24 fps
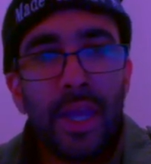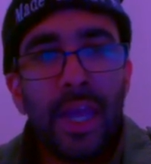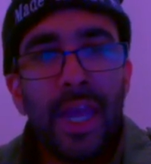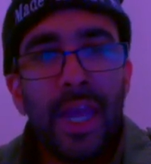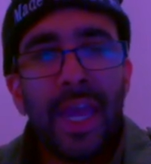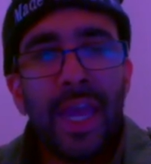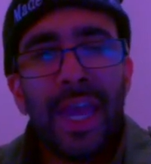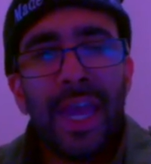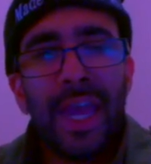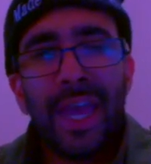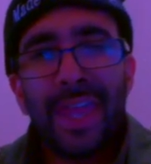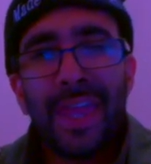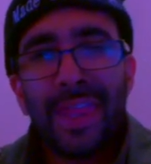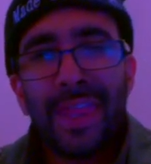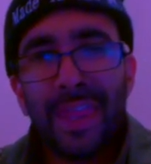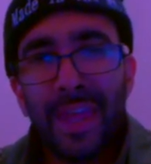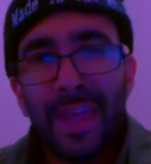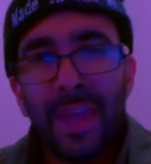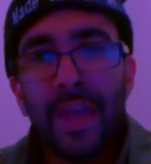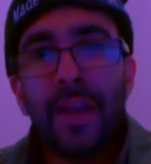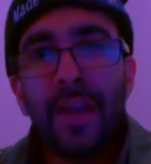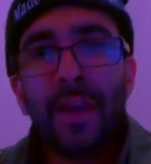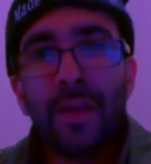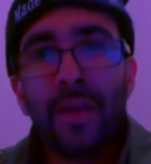And
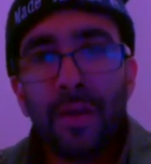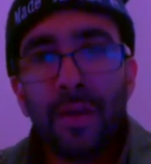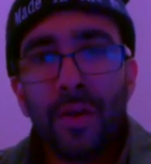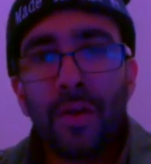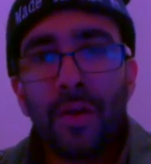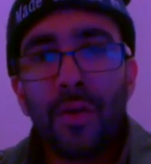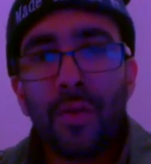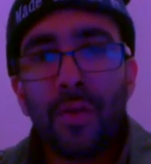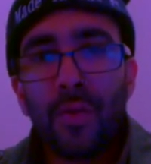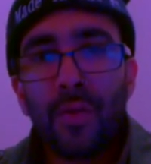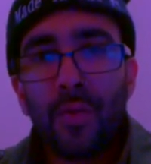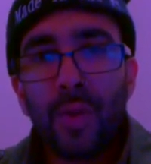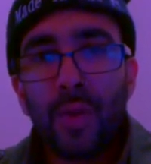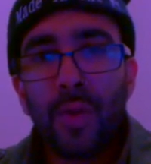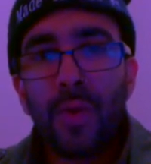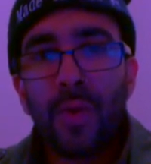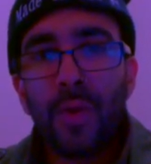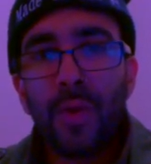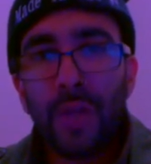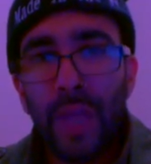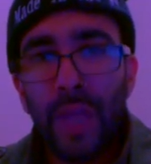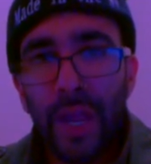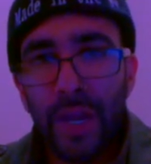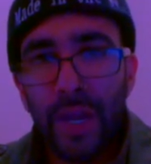then we
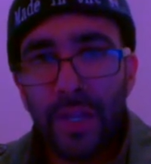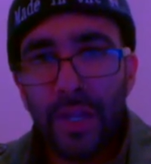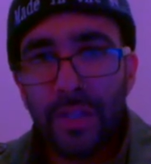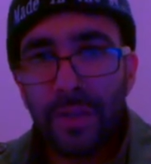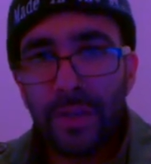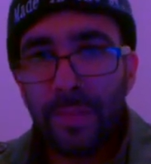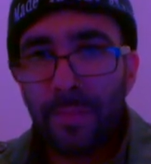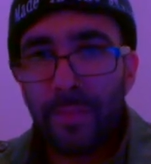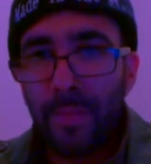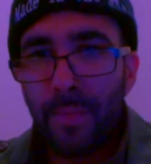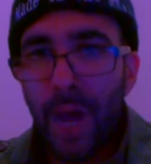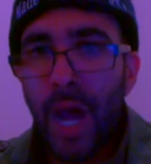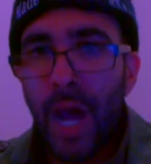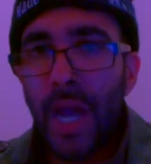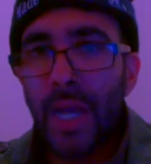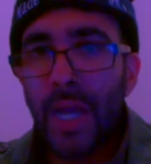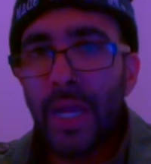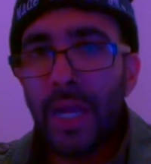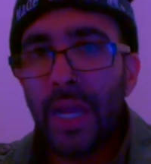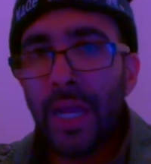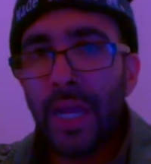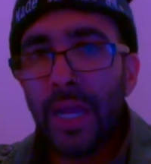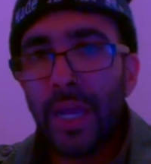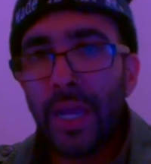will get into mining
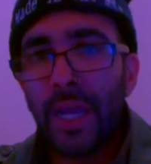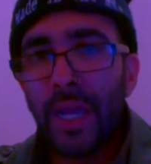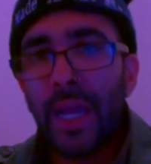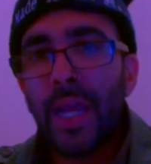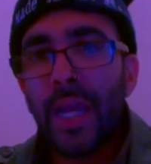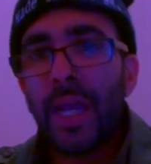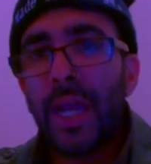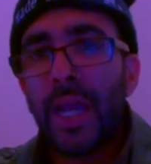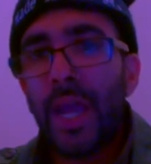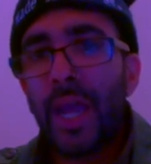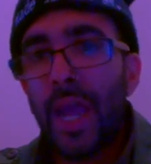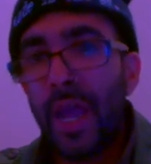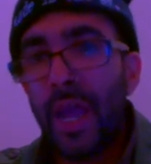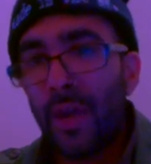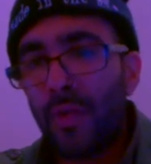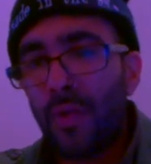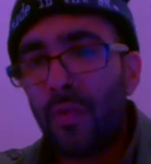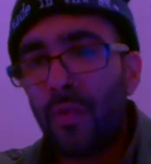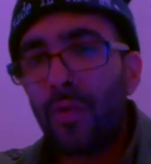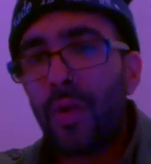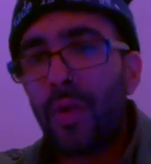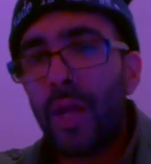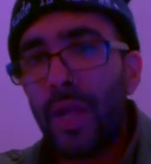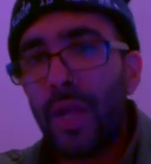
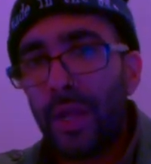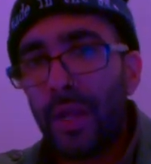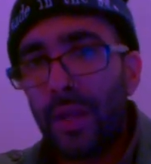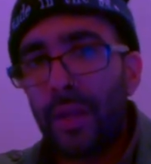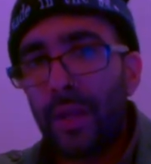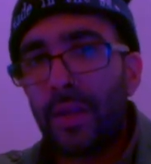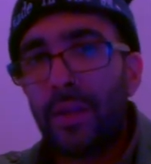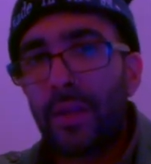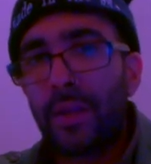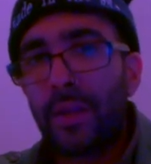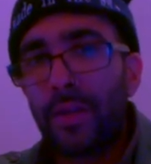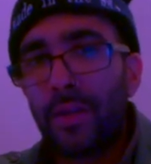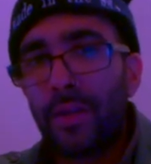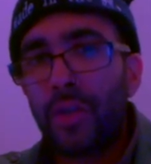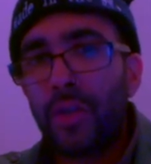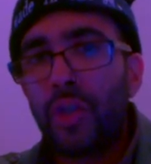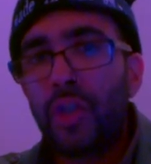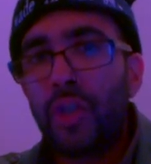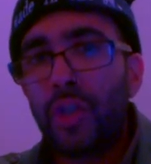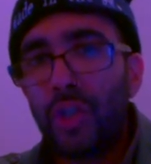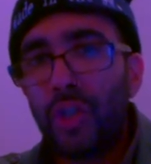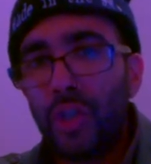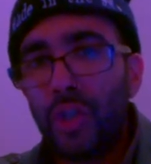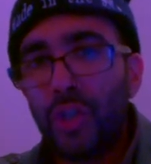and rigs,
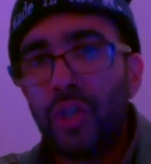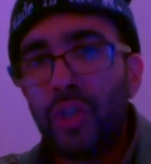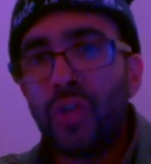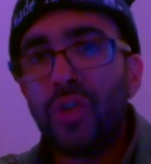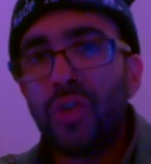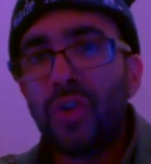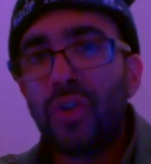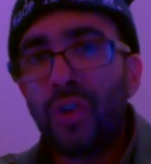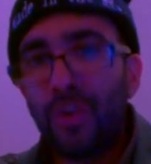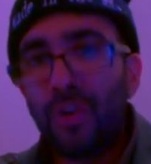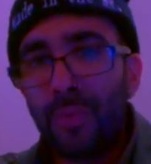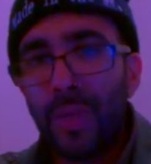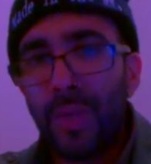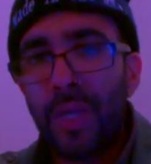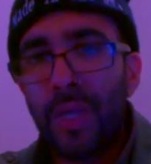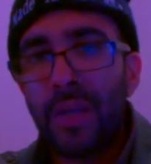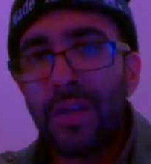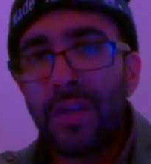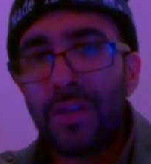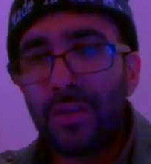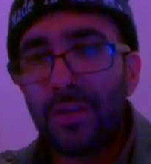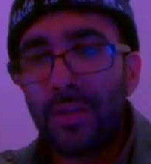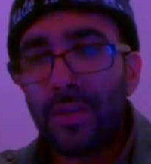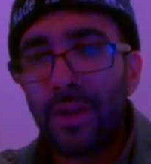should you so be
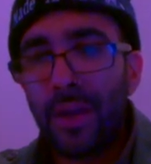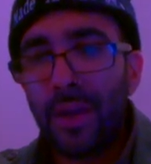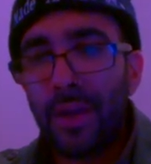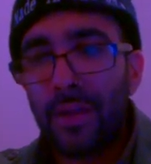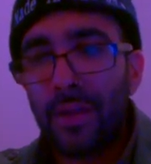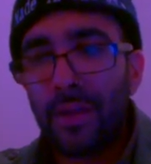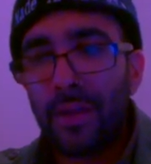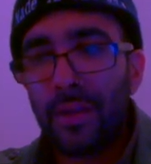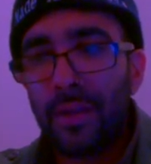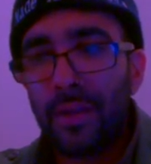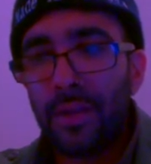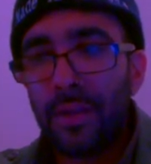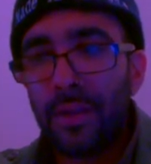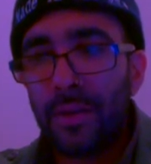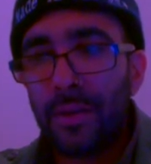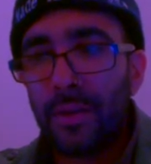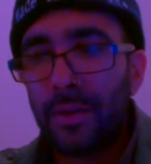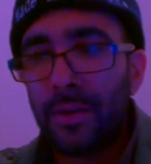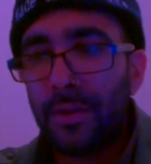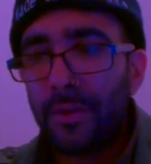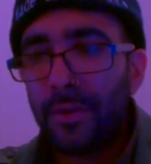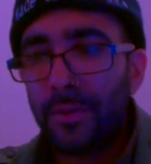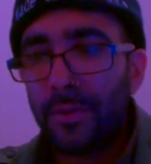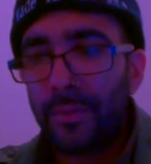interested.
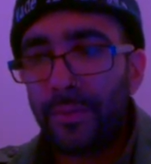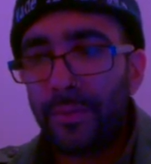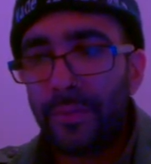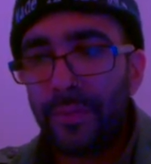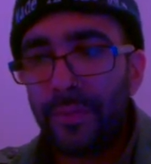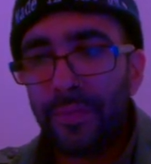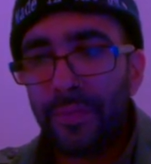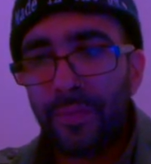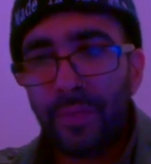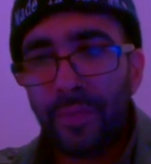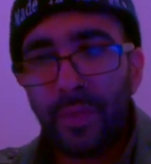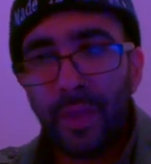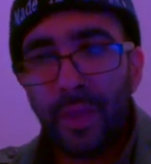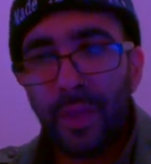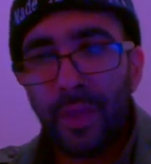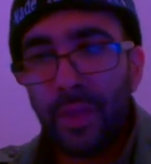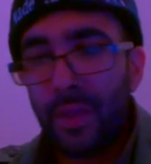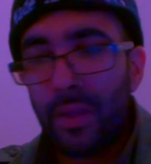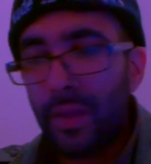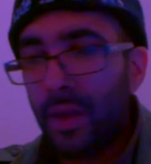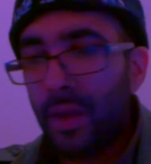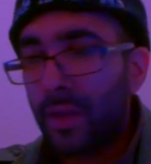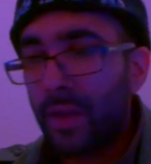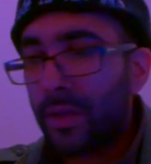
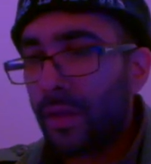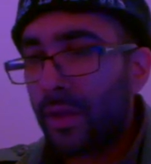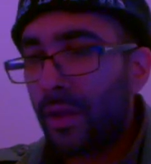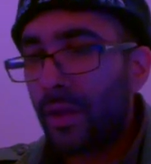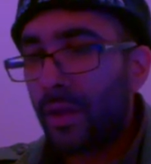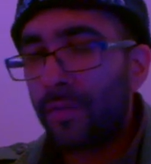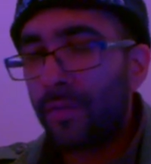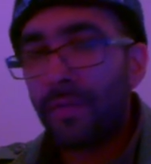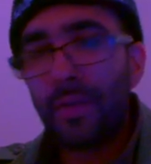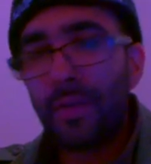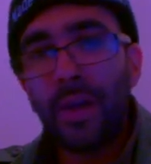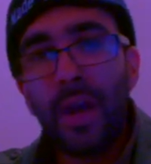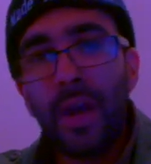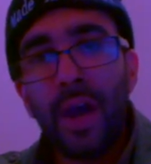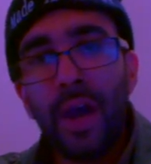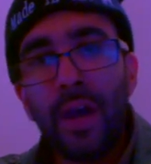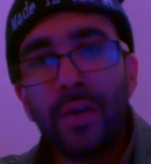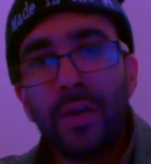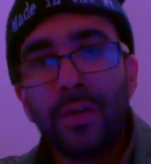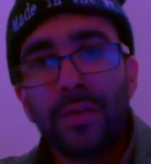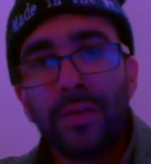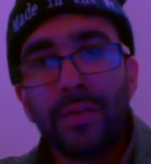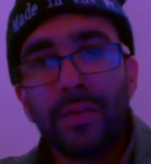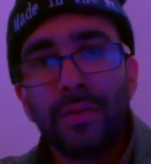That's all for
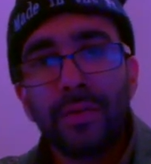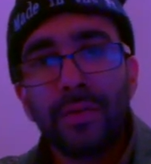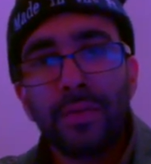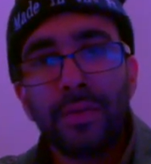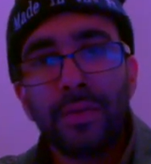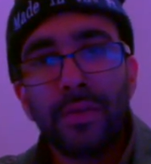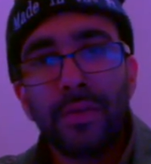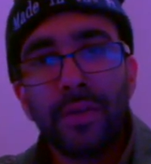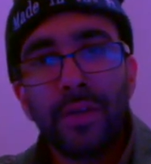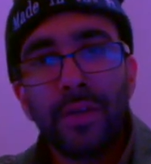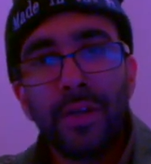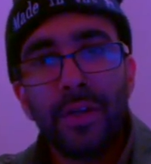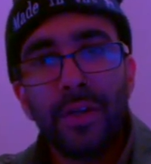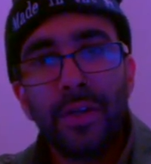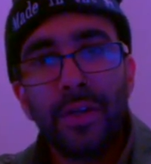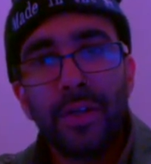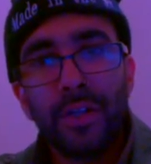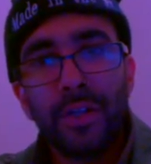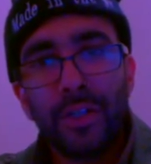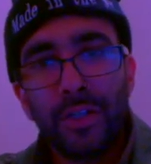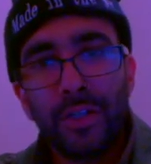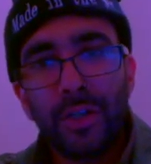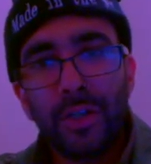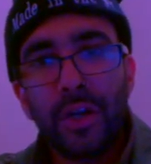now.
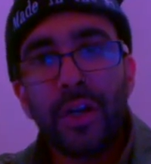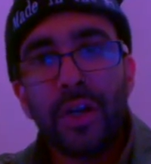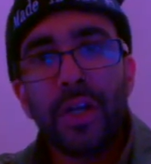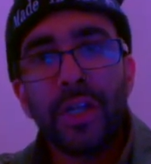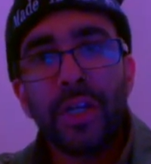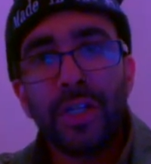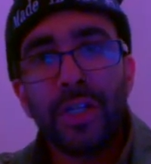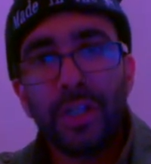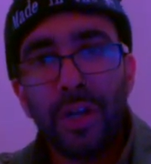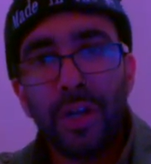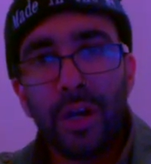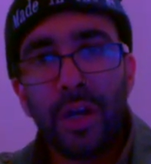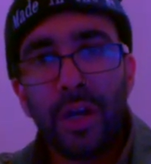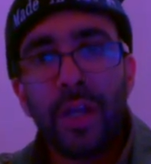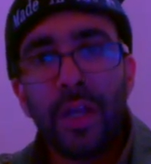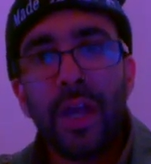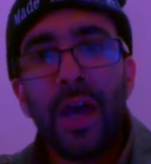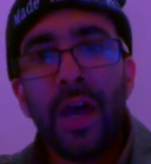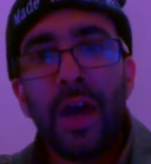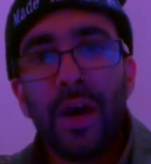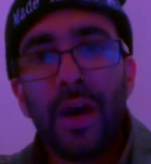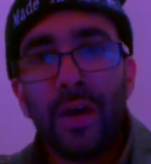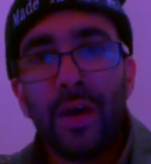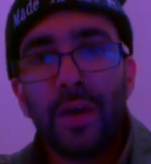Sharky Shark
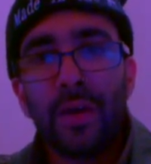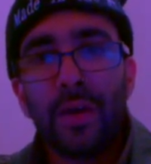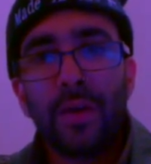out.